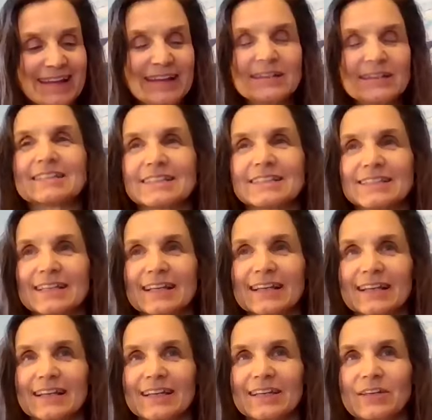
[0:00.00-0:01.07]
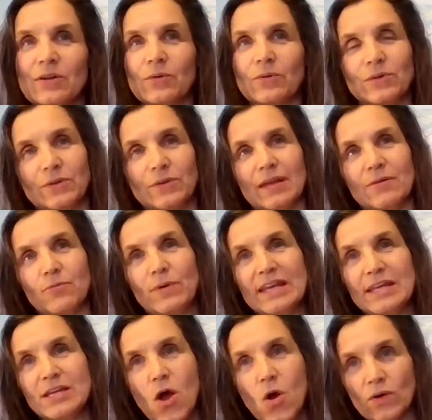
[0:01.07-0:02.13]
it's, we
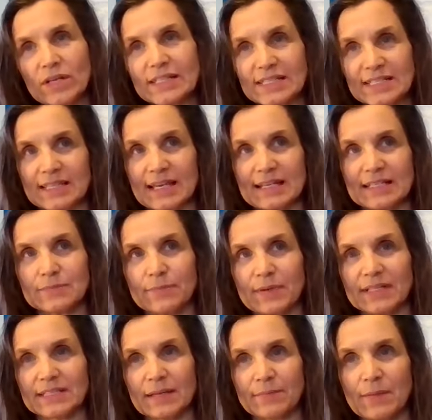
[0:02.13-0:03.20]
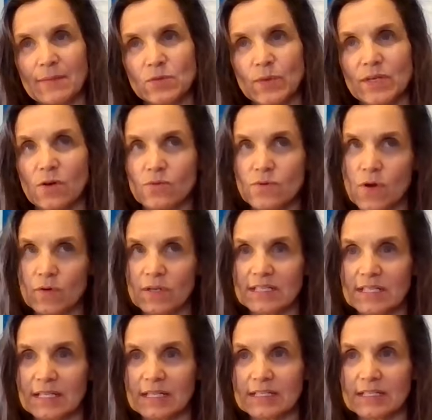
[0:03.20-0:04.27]
notice this, but sometimes we don't
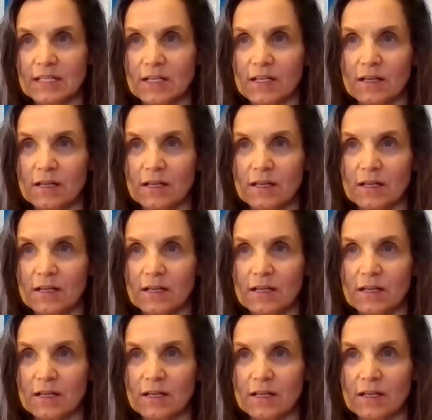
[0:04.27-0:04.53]
notice it